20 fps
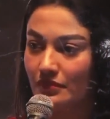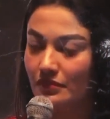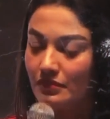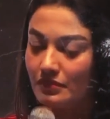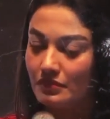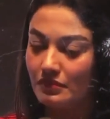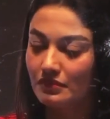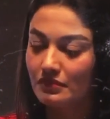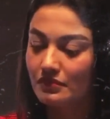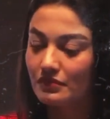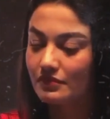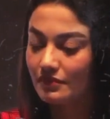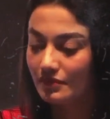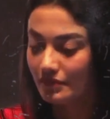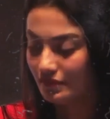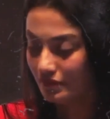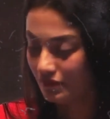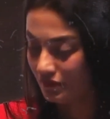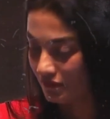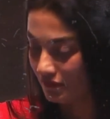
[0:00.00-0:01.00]

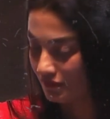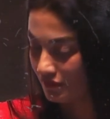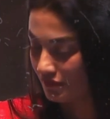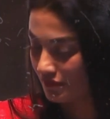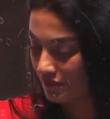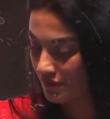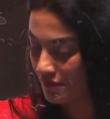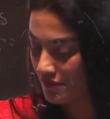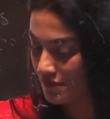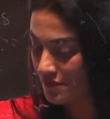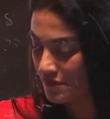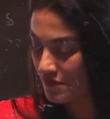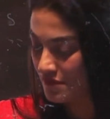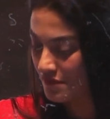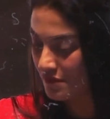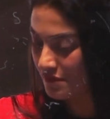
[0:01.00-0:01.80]
Nobody speaks.